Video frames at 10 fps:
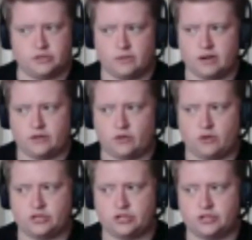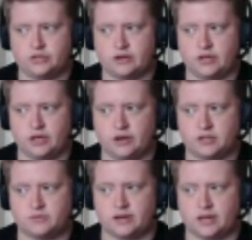Is there any other questions or anything
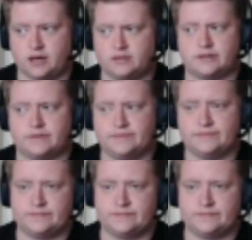you guys wanted to ask?